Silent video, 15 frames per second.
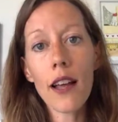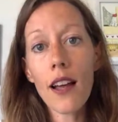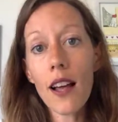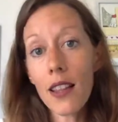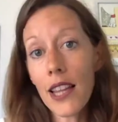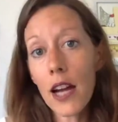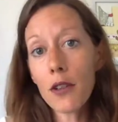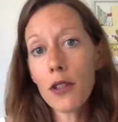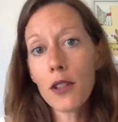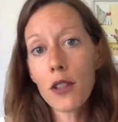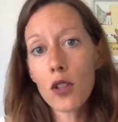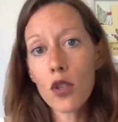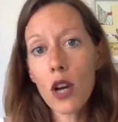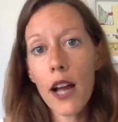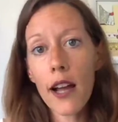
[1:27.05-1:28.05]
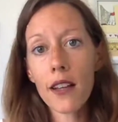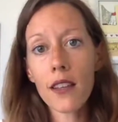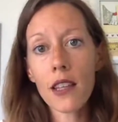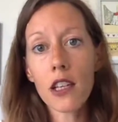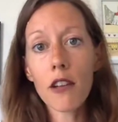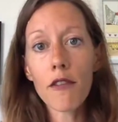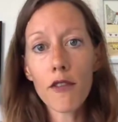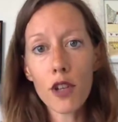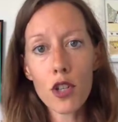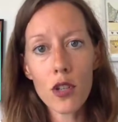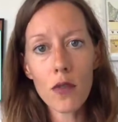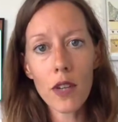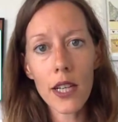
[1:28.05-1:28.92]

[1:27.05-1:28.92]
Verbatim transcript: allow you to track the conversion